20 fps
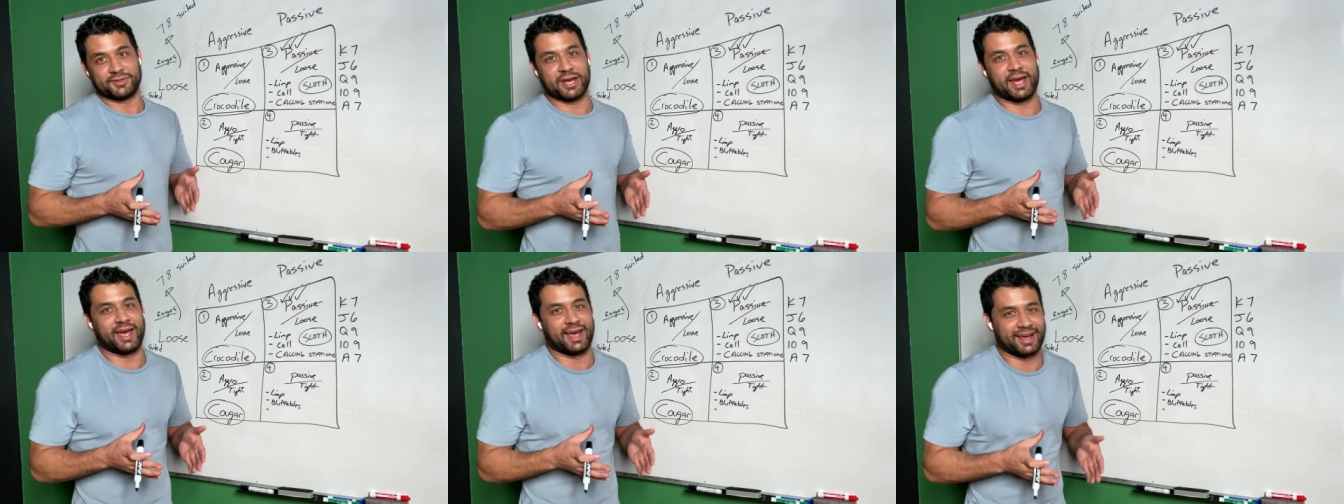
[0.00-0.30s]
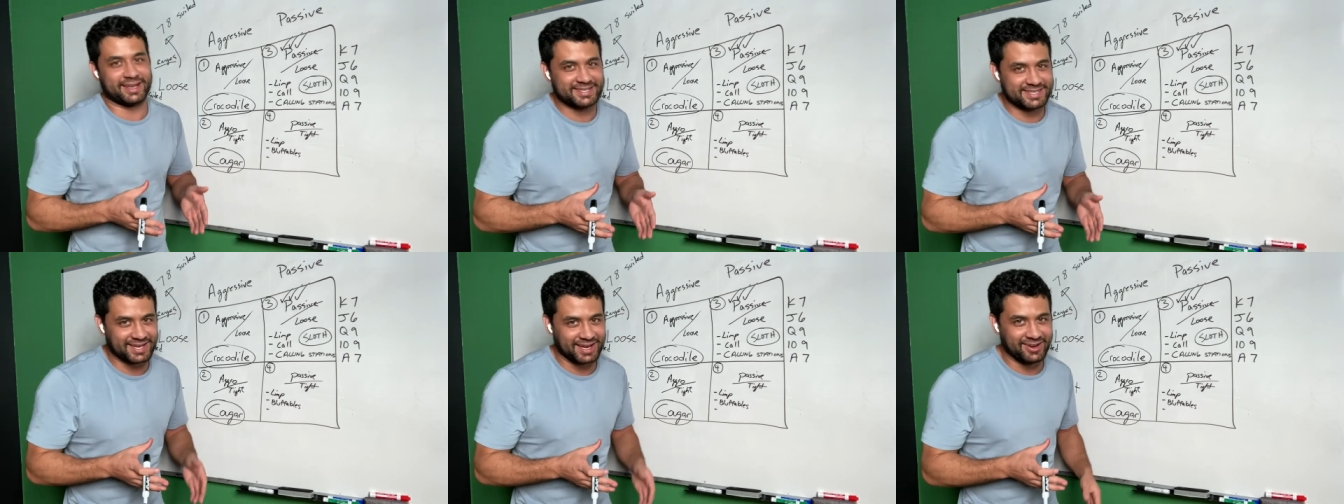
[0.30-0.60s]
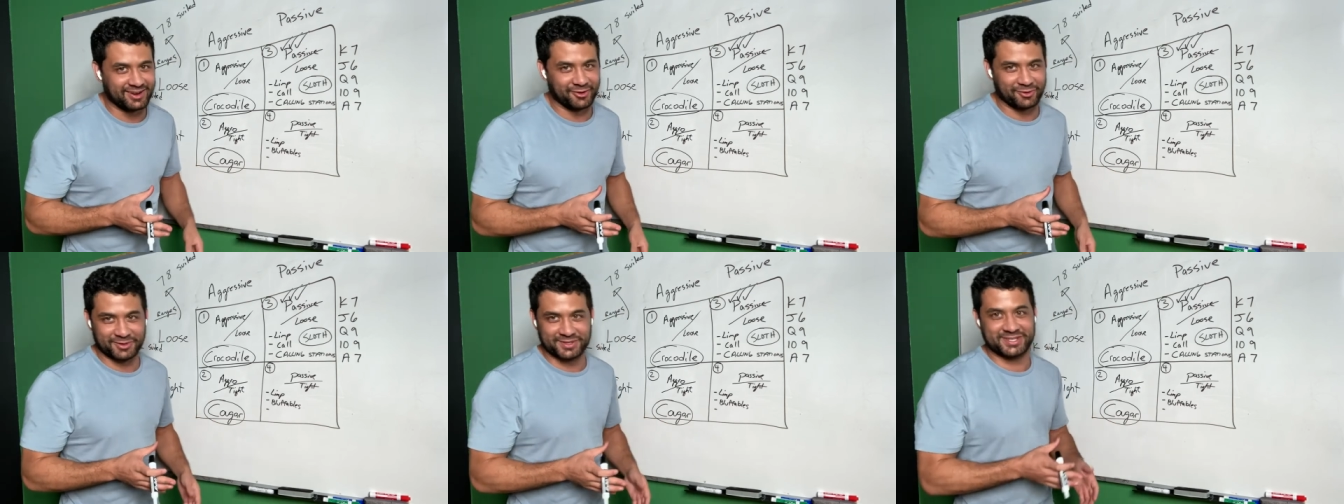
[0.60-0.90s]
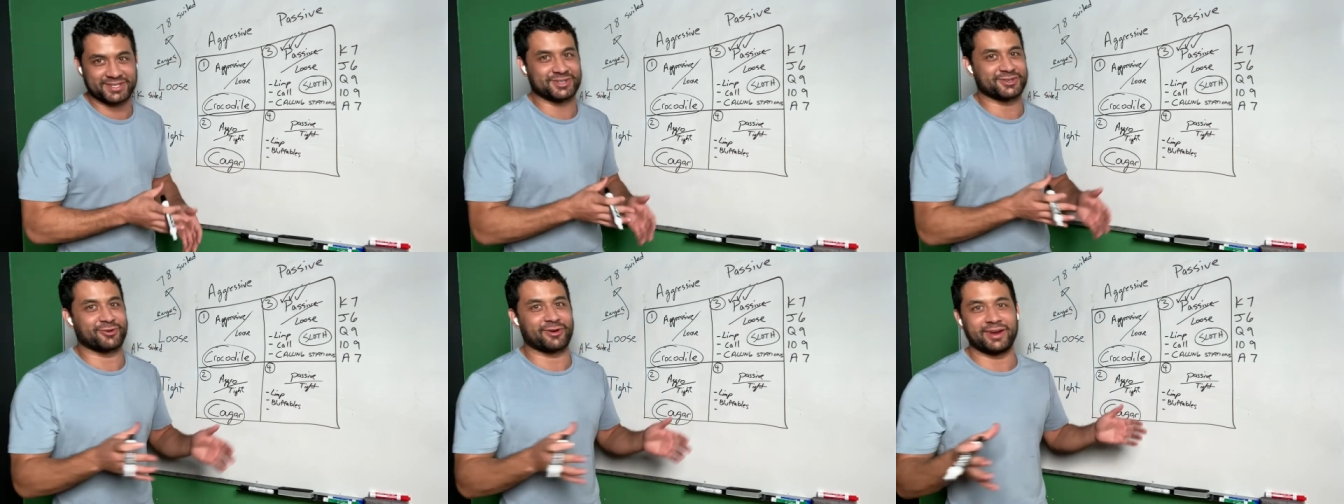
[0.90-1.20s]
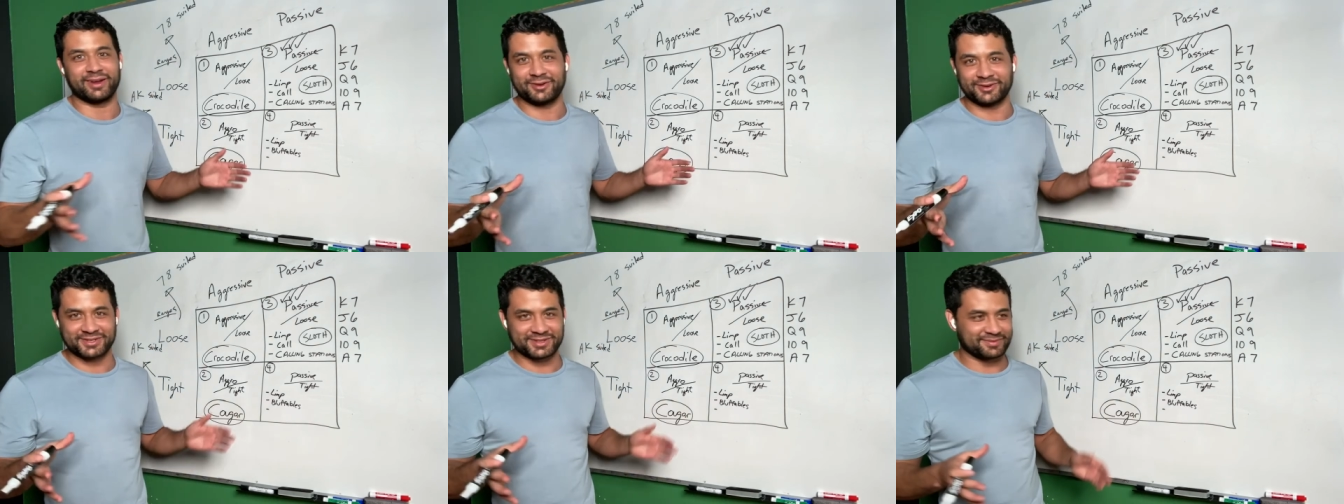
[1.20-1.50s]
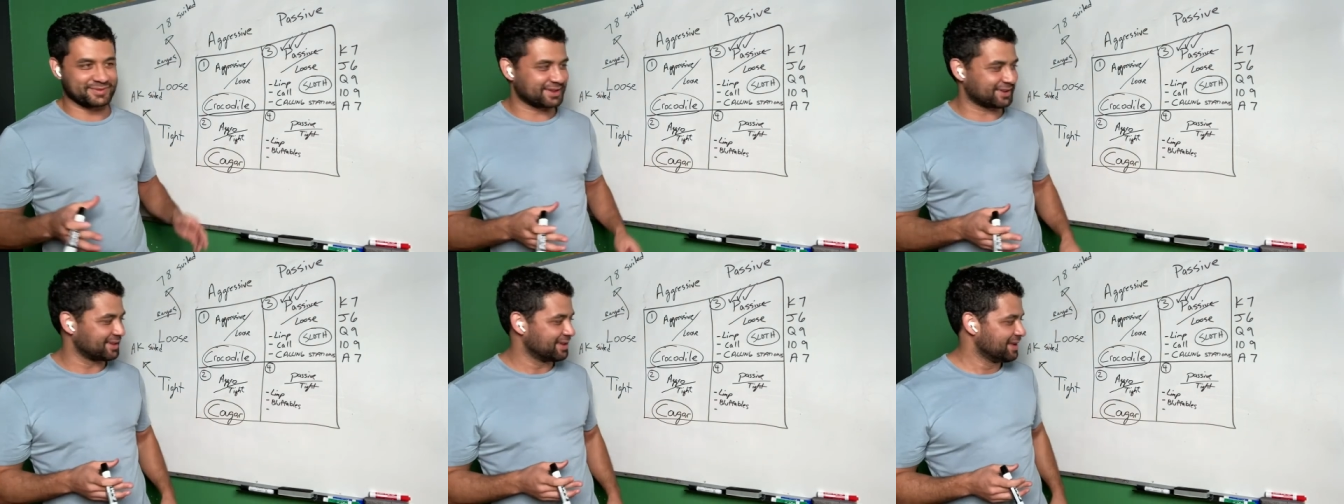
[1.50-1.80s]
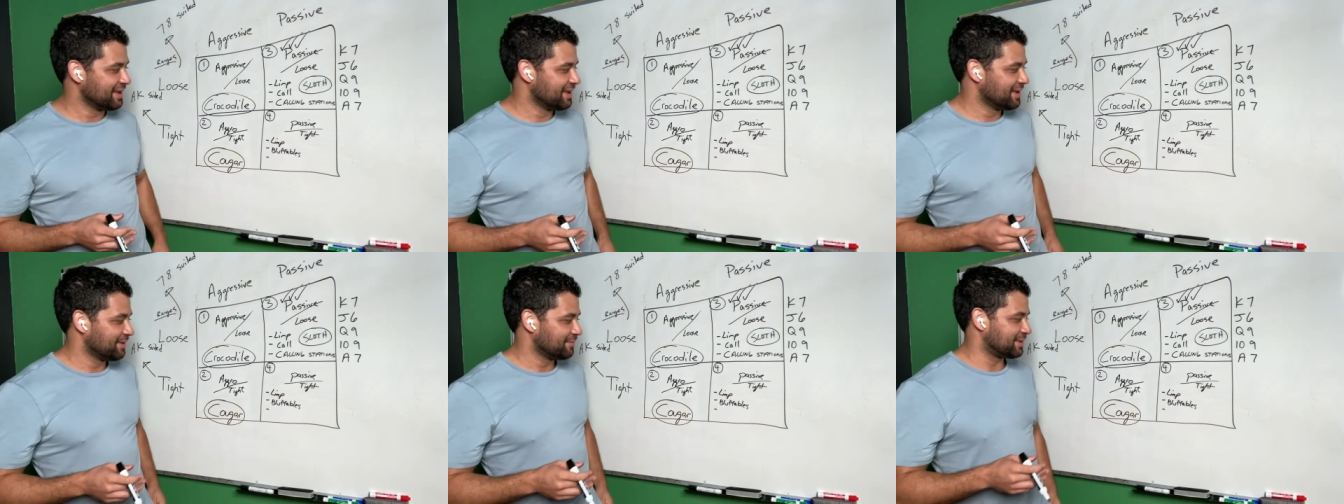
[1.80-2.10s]
jacks or straight or something
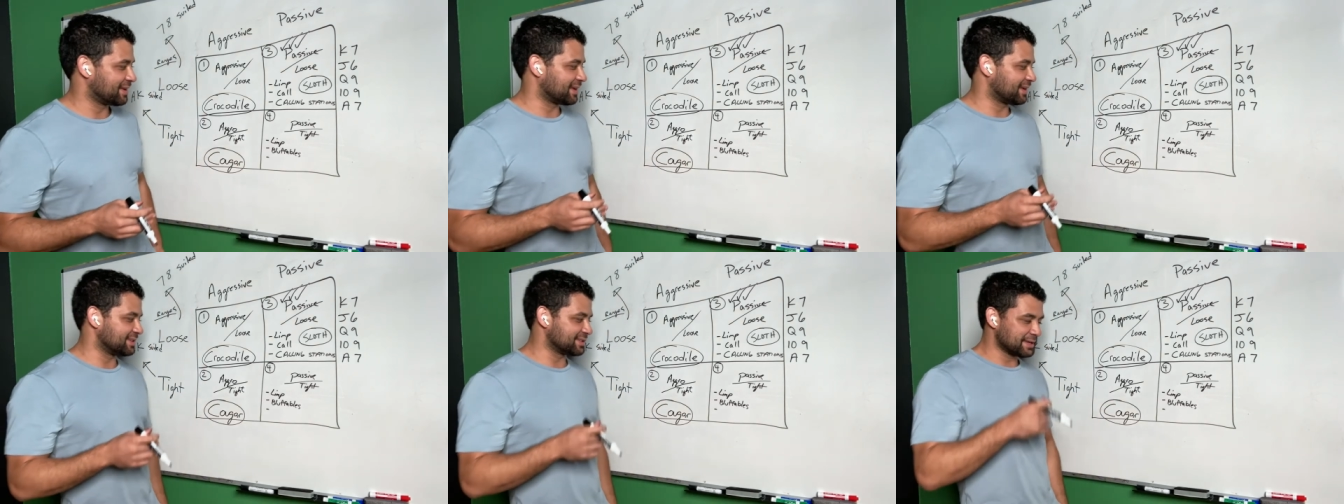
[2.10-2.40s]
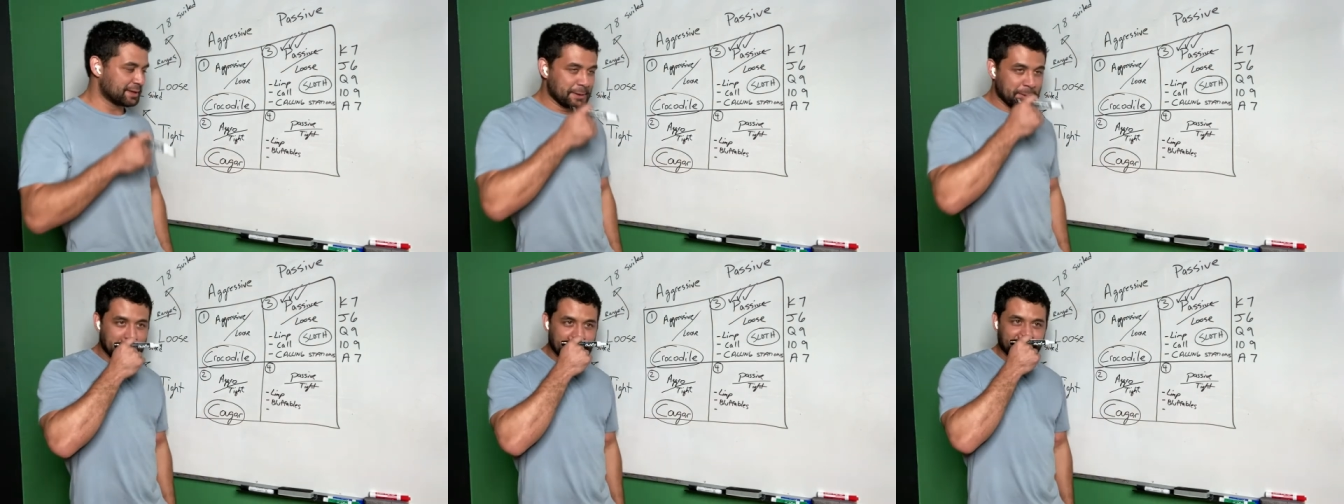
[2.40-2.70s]
because